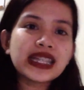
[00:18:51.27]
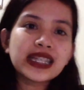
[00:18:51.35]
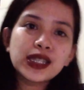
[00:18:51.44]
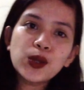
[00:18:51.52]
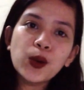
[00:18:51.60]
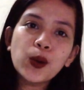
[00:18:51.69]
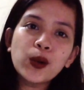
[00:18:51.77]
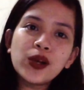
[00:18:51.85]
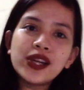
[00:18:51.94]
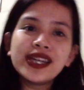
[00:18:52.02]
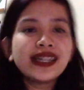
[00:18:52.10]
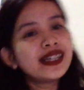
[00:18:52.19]
So,
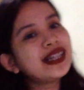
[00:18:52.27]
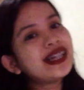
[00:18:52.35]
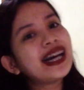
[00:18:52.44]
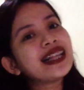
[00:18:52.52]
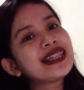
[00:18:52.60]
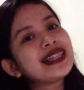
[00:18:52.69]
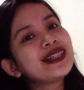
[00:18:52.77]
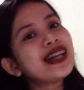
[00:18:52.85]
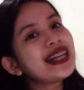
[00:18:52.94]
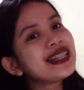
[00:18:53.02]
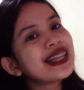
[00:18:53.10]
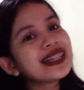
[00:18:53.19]
I'll see you
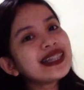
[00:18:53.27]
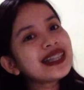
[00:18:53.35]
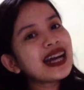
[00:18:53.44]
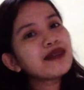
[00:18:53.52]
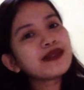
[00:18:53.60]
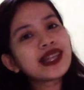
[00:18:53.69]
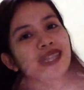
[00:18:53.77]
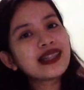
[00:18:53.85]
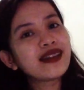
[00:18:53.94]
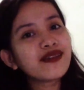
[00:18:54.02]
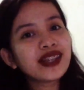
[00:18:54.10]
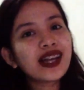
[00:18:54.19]
guys next time. Stay
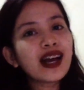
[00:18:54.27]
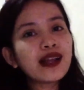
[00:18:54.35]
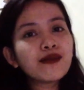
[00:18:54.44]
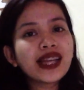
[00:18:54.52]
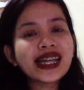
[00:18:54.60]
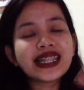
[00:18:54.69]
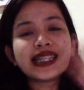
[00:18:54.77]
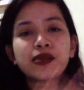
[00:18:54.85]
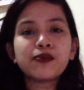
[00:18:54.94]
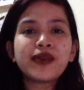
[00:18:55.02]
safe and God bless.